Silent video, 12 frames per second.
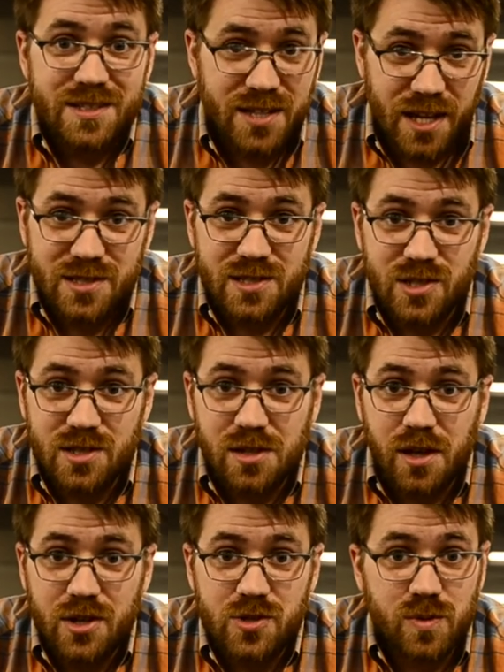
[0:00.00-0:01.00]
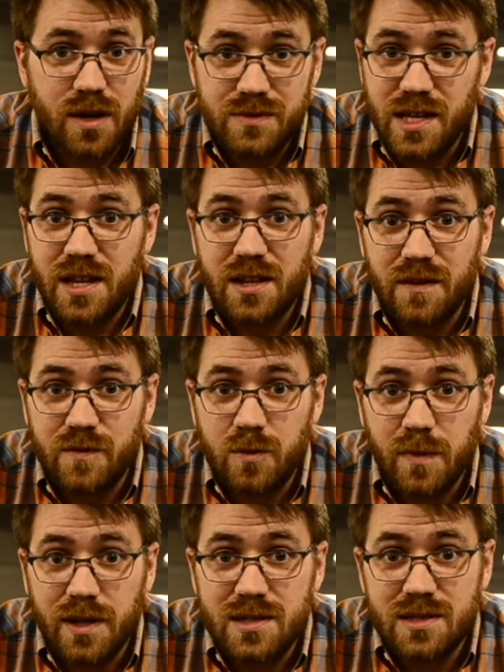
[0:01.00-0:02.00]
TESS just launched, we'll update it in a few
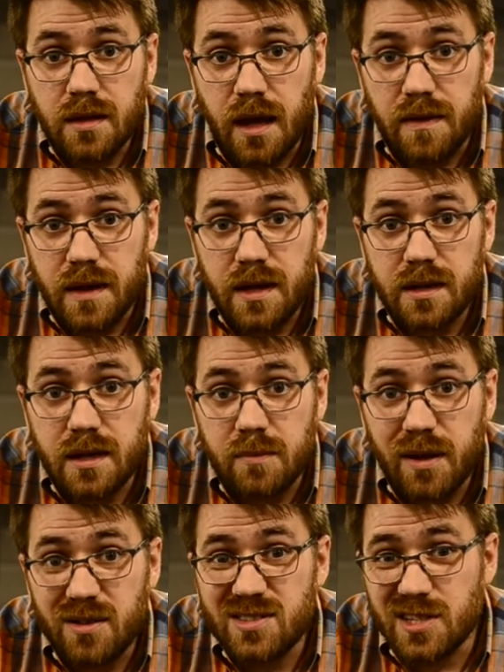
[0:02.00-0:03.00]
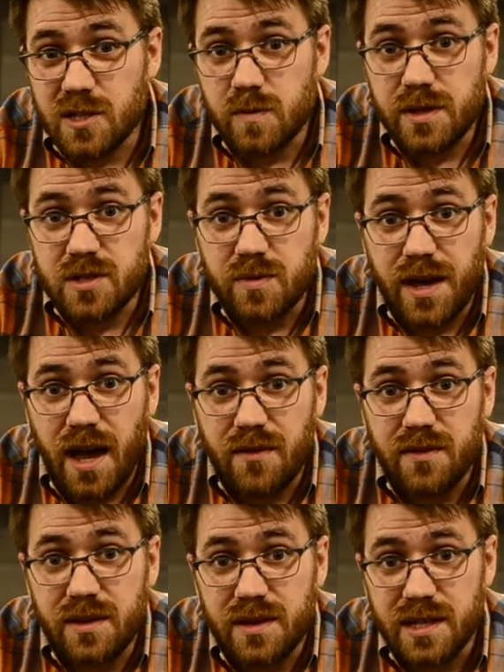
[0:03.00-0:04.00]
months. And then in about 6 weeks we have
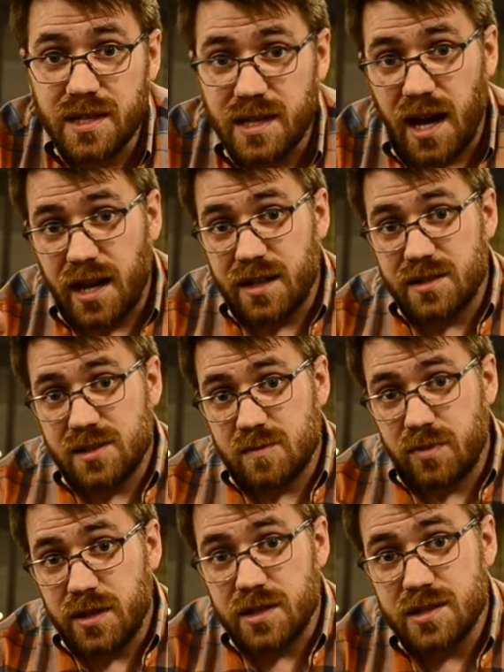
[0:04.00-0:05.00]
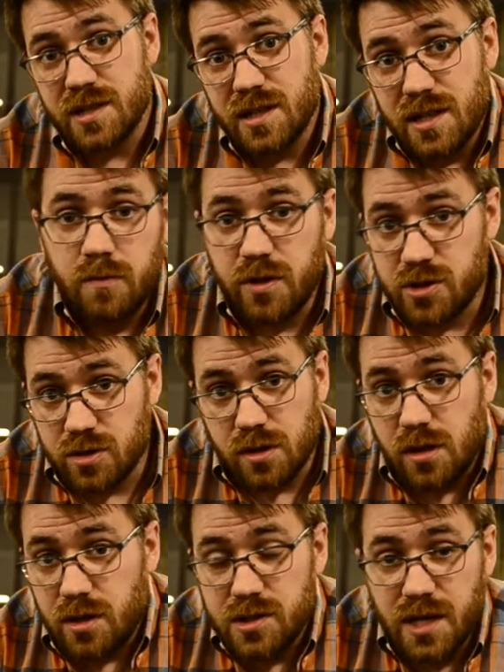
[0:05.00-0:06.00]
the Gaia Sprint, which
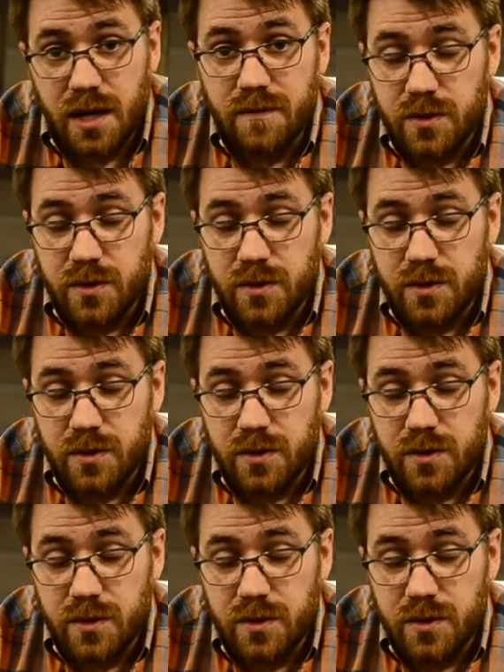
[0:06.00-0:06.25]
longtime